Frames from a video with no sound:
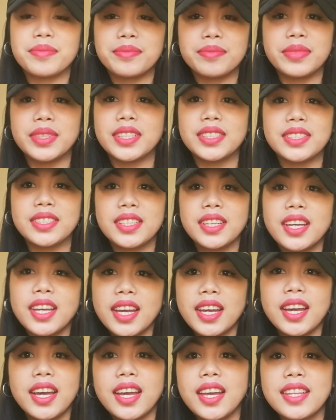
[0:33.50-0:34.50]
but
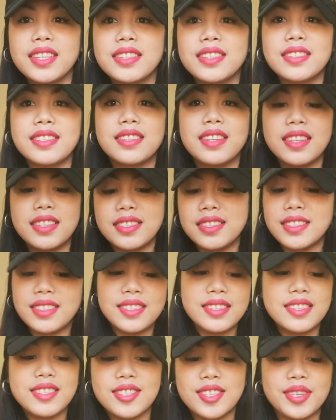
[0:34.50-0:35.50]
it
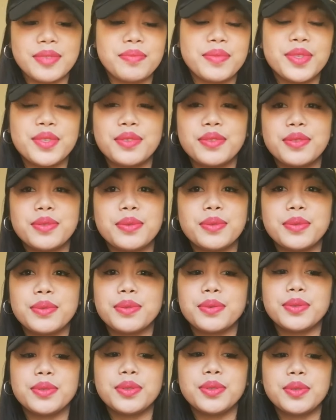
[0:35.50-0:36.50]
didn't stop me
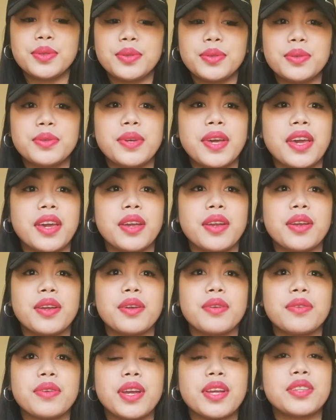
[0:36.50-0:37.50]
to do
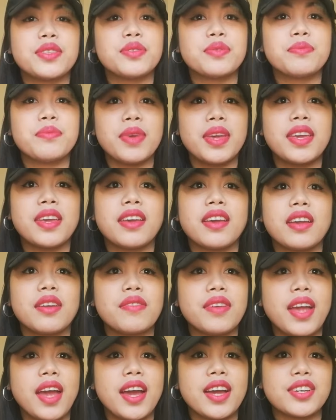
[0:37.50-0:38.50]
and to make a
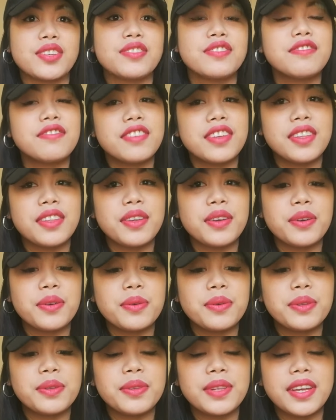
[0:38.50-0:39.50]
reaction
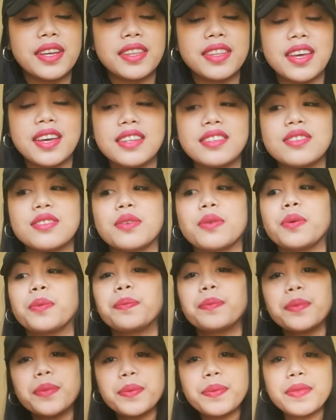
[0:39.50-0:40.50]
video like that. So
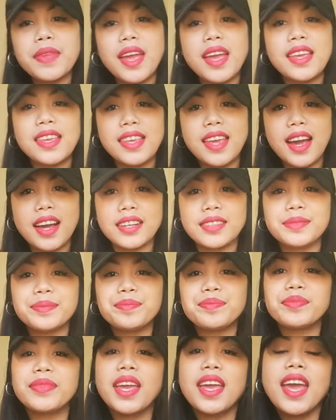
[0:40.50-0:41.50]
yeah,
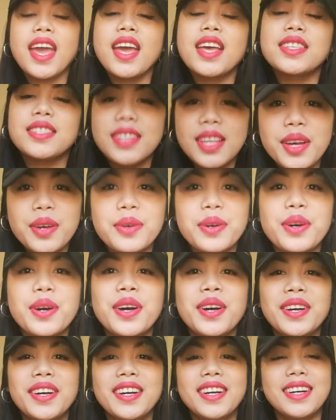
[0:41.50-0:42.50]

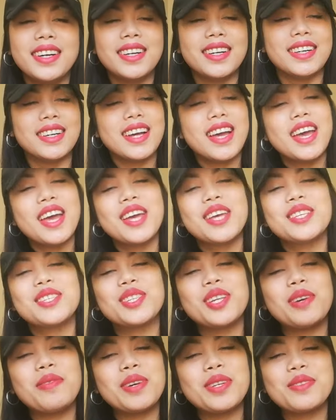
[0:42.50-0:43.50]

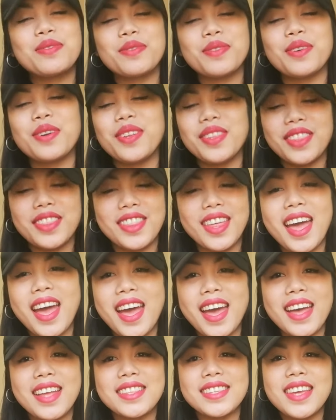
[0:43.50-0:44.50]
so much for
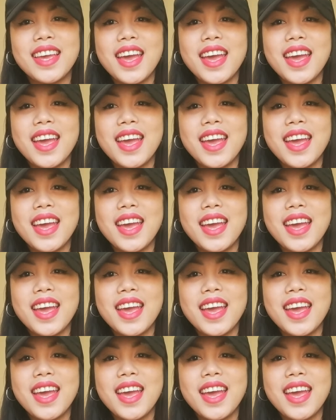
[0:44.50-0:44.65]
that.